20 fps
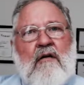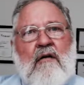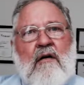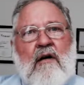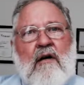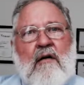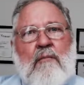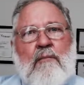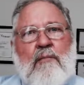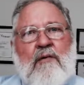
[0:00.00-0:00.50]

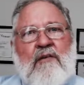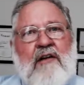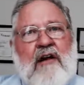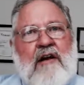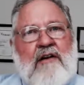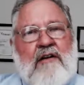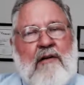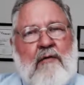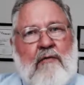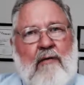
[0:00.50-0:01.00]

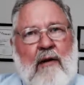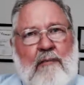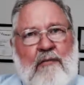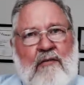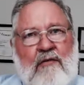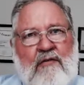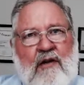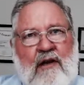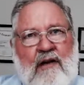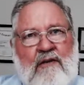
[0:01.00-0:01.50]
protecting
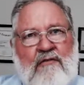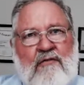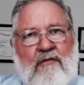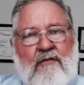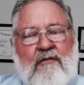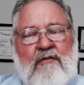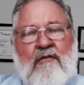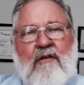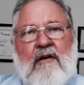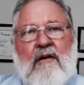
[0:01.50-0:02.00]

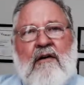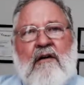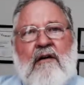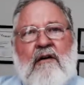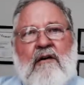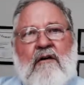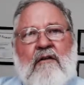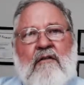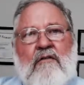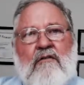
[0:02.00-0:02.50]
reputations.
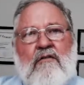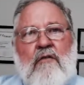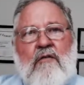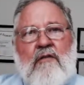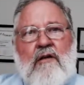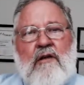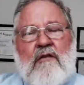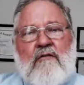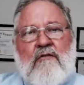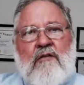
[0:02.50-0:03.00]
So the
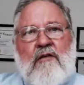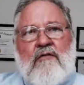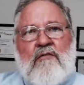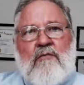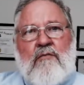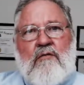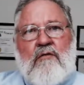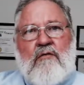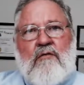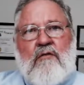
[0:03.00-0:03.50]

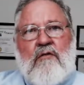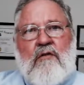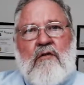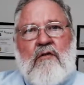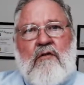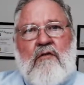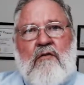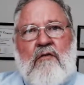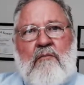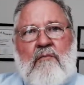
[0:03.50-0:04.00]
individual
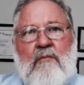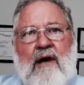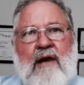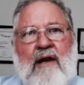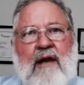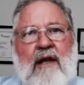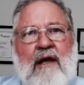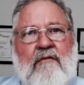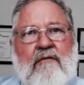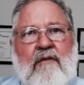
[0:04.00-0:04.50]
who might
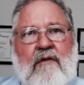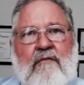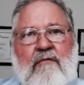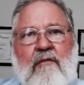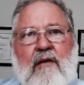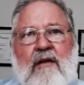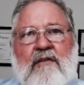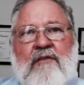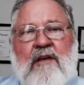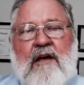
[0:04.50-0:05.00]
have a
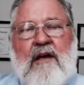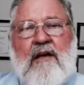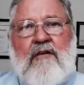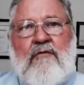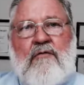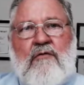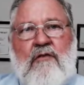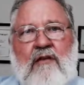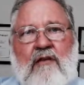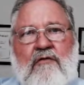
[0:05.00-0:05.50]
false
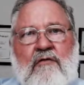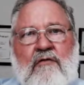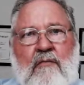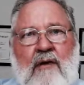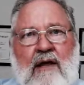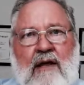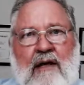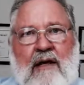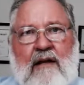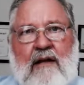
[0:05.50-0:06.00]
accusation made
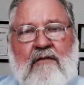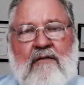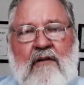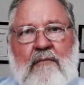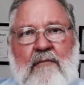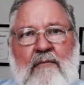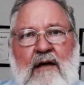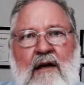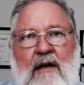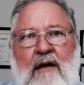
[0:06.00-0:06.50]
against him
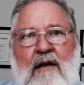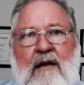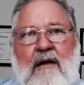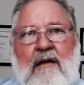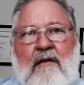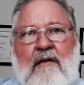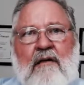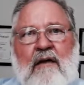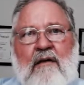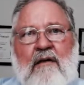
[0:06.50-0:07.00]

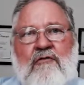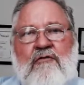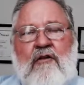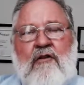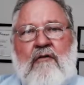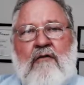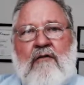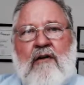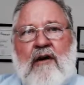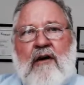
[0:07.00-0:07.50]
can show
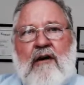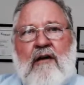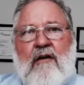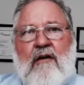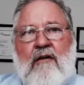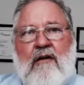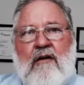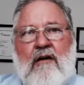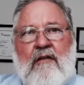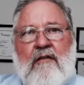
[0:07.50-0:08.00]
very
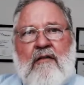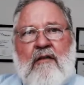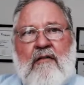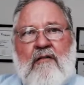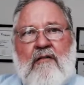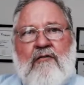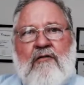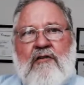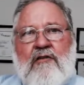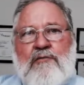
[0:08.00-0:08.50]
clearly that the
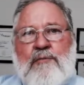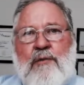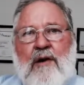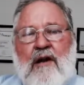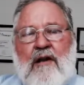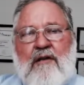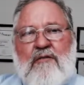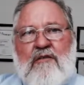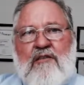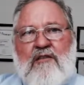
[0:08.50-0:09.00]
church
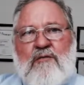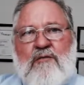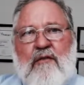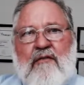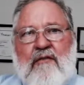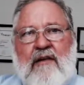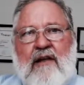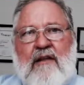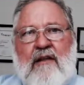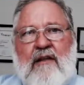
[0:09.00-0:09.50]
policies
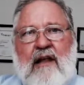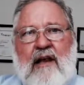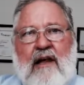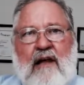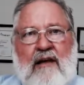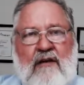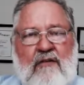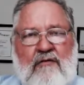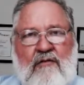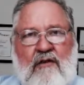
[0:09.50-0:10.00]
prevent that
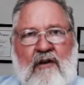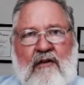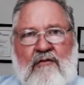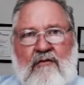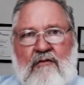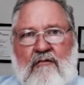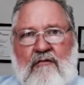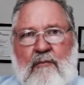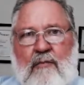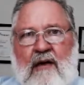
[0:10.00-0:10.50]
accusation
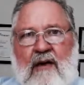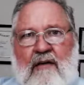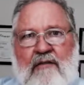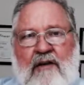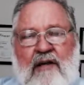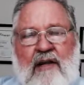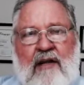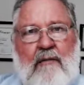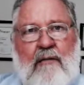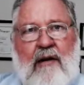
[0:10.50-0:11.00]
from having
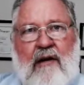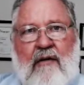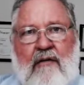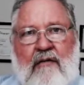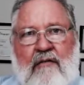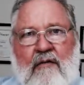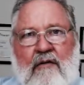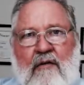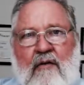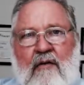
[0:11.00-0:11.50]
any
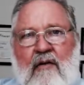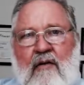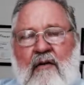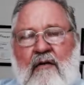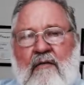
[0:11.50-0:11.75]
merit at all.